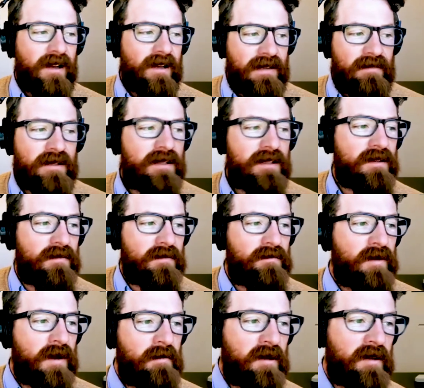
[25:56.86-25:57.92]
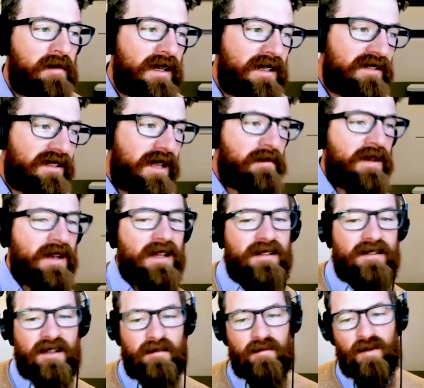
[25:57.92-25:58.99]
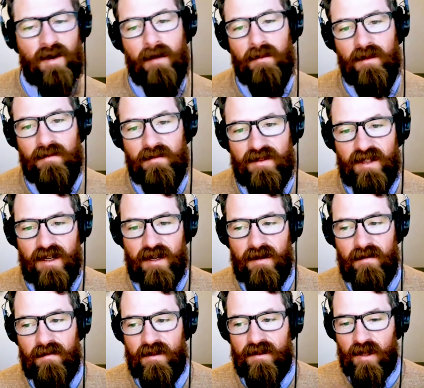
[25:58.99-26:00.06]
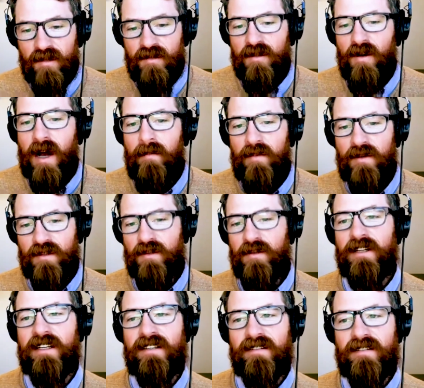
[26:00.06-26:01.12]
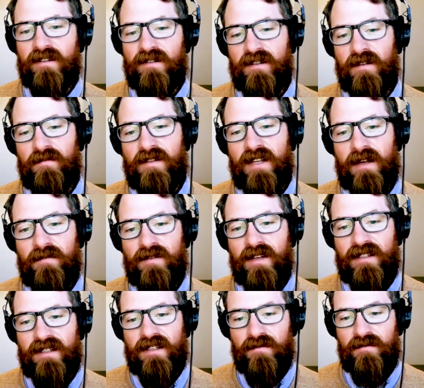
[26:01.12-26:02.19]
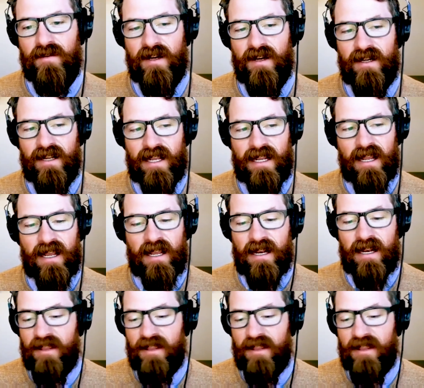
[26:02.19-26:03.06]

Even in the framing of my statement, I said problems. There's also opportunities that are sometimes identified. And I